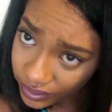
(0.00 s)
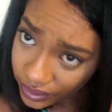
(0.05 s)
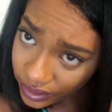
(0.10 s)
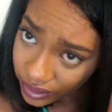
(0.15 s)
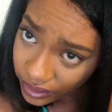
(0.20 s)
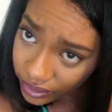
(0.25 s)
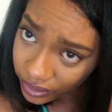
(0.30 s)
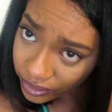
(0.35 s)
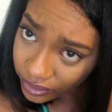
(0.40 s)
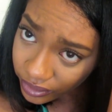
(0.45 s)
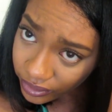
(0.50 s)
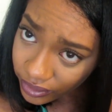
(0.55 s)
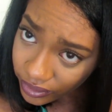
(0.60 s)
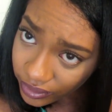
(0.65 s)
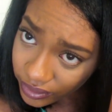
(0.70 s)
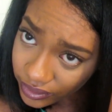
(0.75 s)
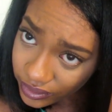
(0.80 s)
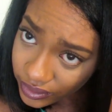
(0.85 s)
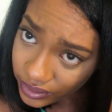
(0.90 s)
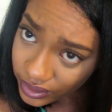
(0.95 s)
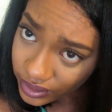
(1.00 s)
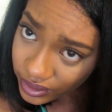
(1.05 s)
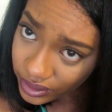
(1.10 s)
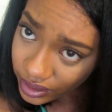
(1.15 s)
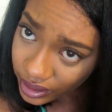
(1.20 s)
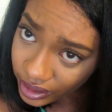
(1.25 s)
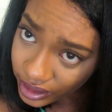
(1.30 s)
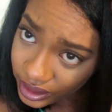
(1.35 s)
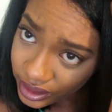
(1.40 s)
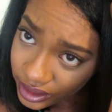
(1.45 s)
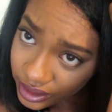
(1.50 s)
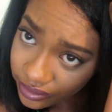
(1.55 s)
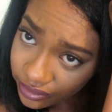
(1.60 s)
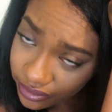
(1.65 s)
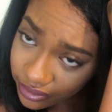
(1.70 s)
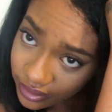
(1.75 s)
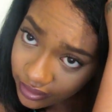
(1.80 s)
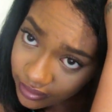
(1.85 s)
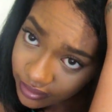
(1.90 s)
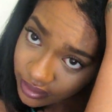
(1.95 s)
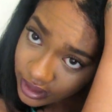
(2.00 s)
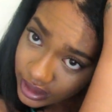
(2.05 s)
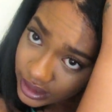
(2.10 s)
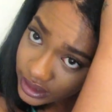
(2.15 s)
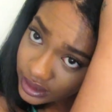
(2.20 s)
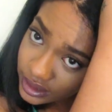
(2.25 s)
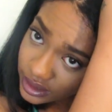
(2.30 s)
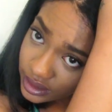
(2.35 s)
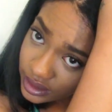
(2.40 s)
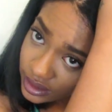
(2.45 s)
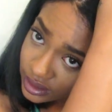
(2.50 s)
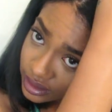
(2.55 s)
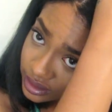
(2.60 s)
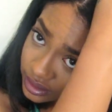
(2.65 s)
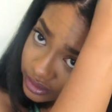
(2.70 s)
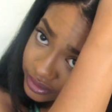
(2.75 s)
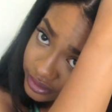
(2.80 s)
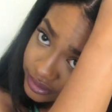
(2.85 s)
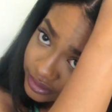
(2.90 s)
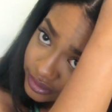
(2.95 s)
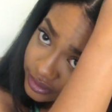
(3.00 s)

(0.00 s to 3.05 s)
So, start it from right here.